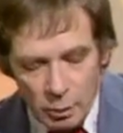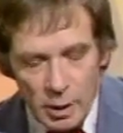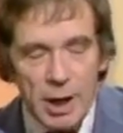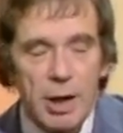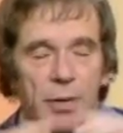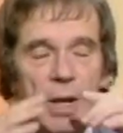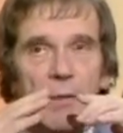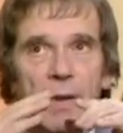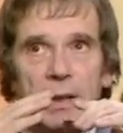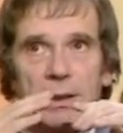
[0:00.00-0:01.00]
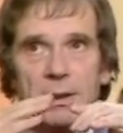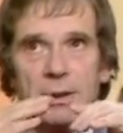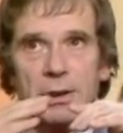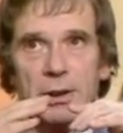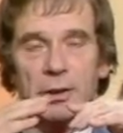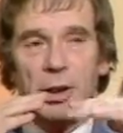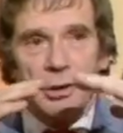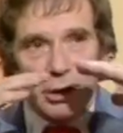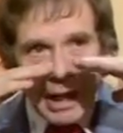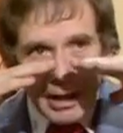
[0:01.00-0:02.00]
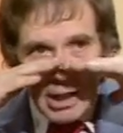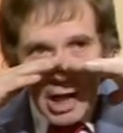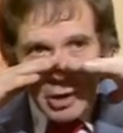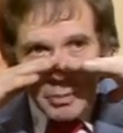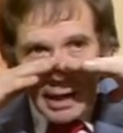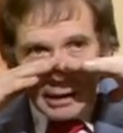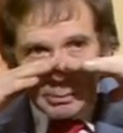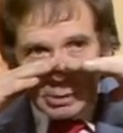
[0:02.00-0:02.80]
wear over their faces, not like a yashmak,